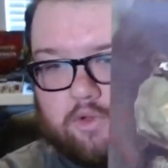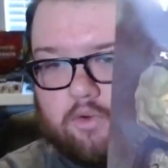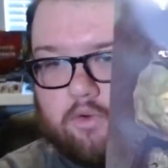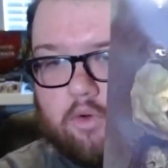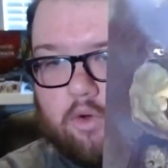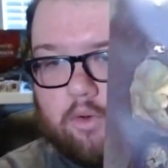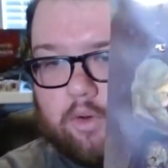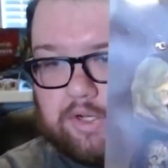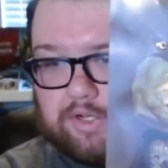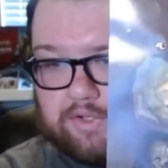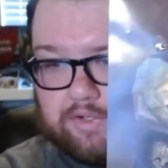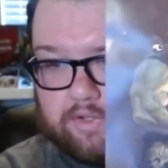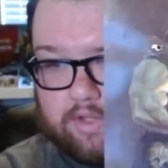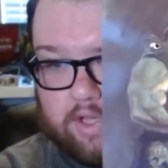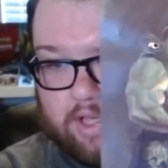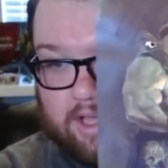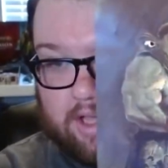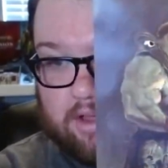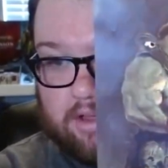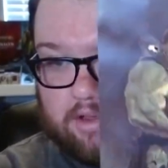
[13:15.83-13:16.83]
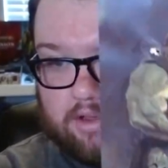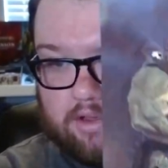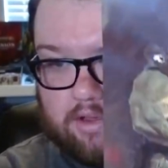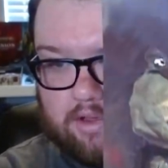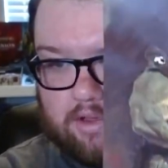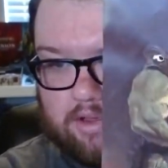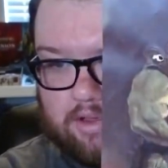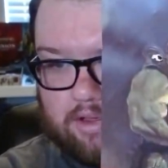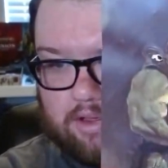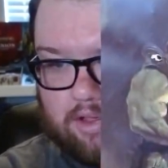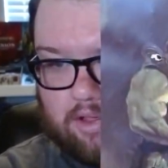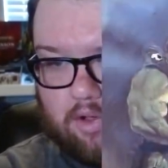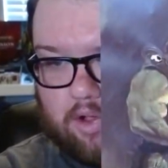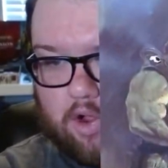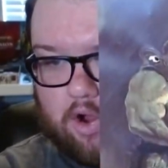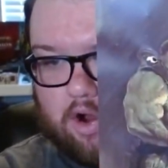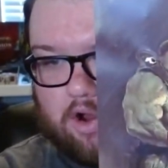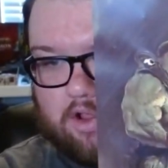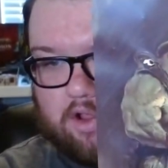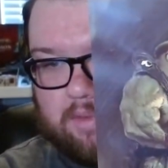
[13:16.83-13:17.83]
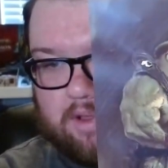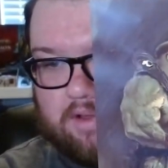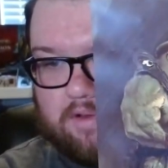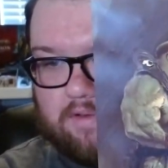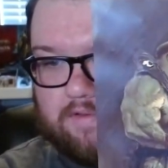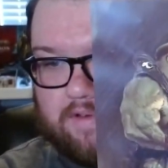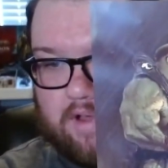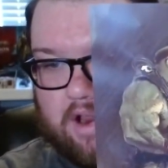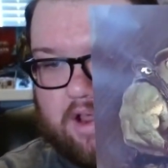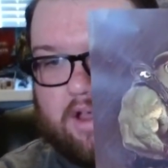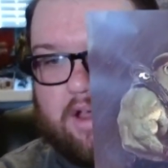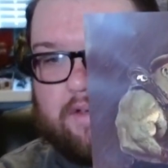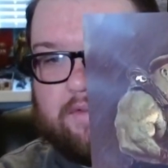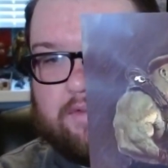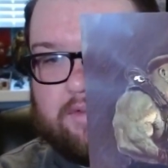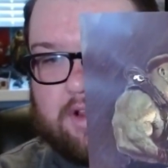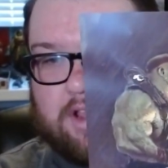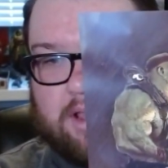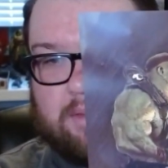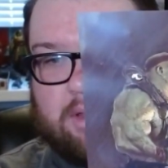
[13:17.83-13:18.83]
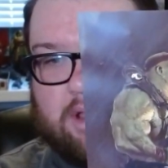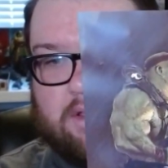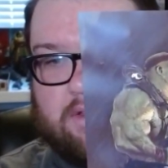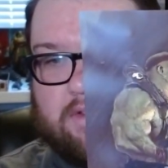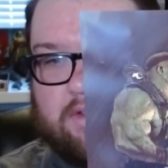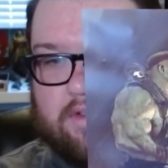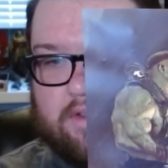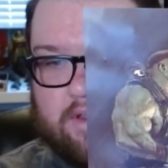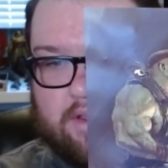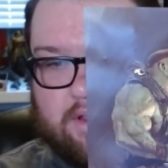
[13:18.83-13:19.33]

cool, which is you know, guardsmen fighting off demons.